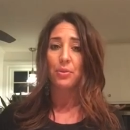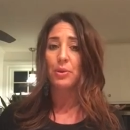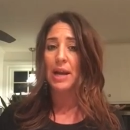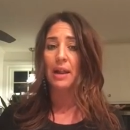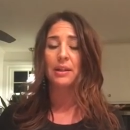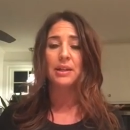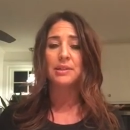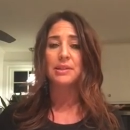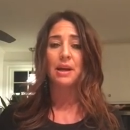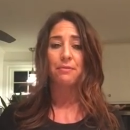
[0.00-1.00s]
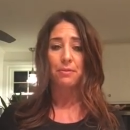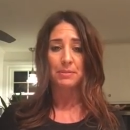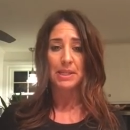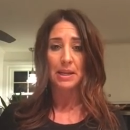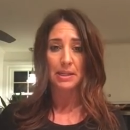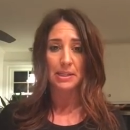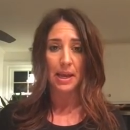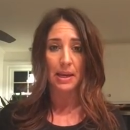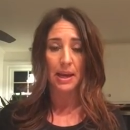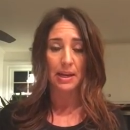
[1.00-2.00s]
The reality is that from day to
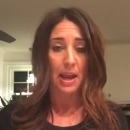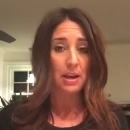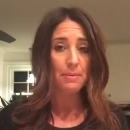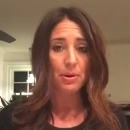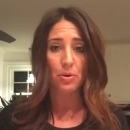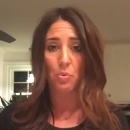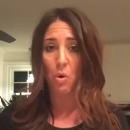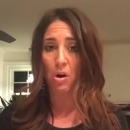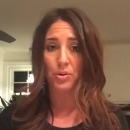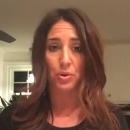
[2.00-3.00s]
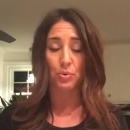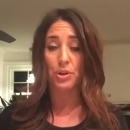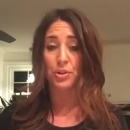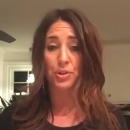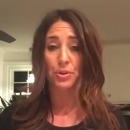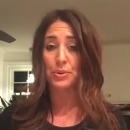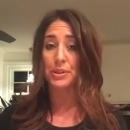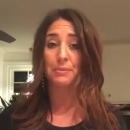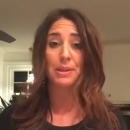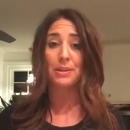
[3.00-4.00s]
day, and anybody who walks or runs knows,
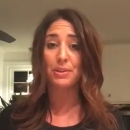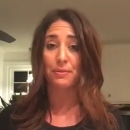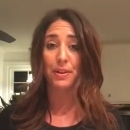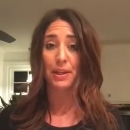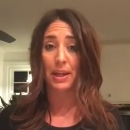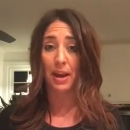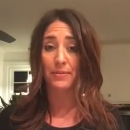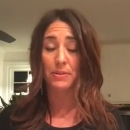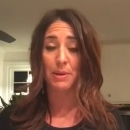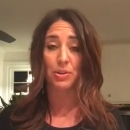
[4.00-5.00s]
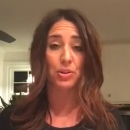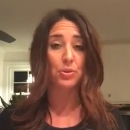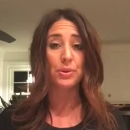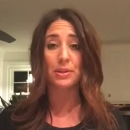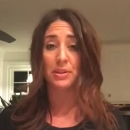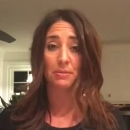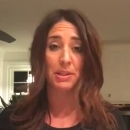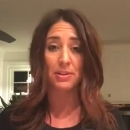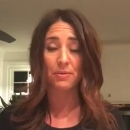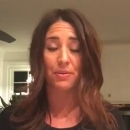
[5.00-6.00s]
some days you feel like you have cement shoes and some
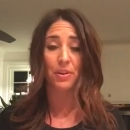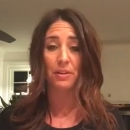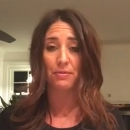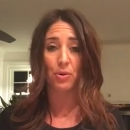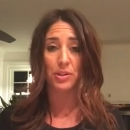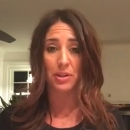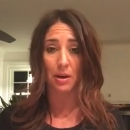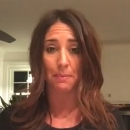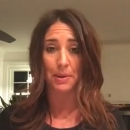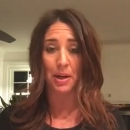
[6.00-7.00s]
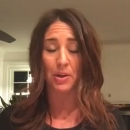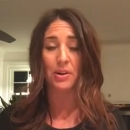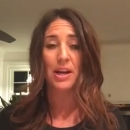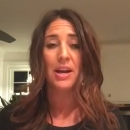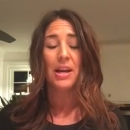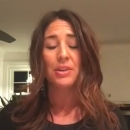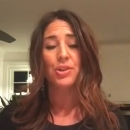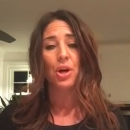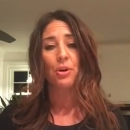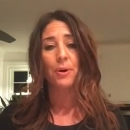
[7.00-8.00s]
days you feel like Forrest Gump,
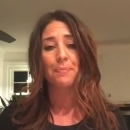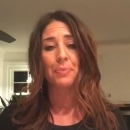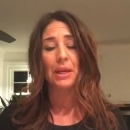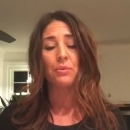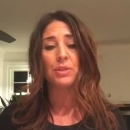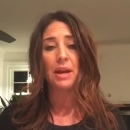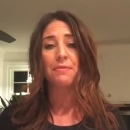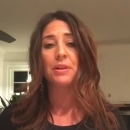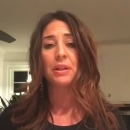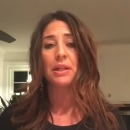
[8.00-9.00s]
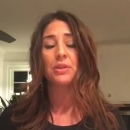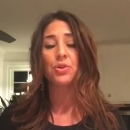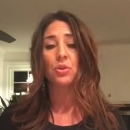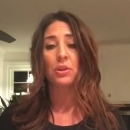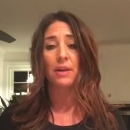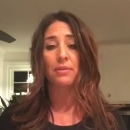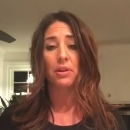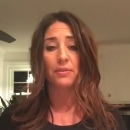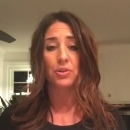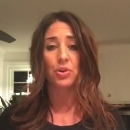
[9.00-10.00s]
So it definitely is your level
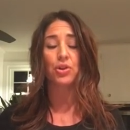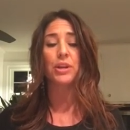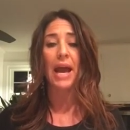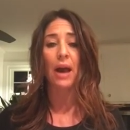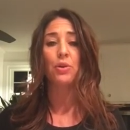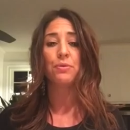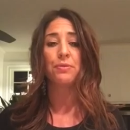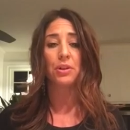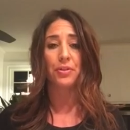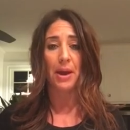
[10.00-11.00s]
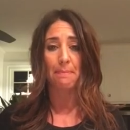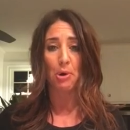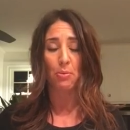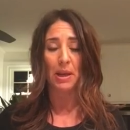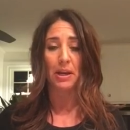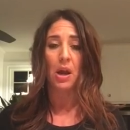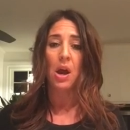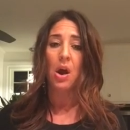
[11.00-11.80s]
of exertion, how you feel at that moment.